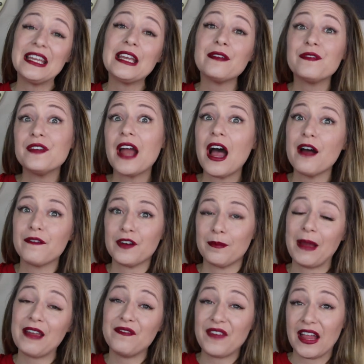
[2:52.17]
if not for
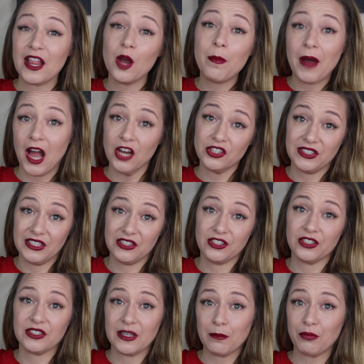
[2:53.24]
my fellow posh
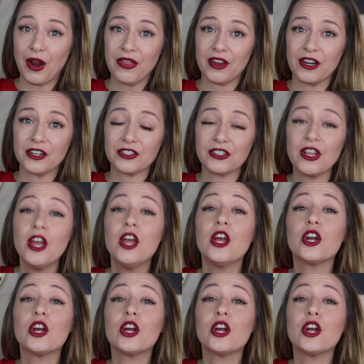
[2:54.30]
sisters and brothers.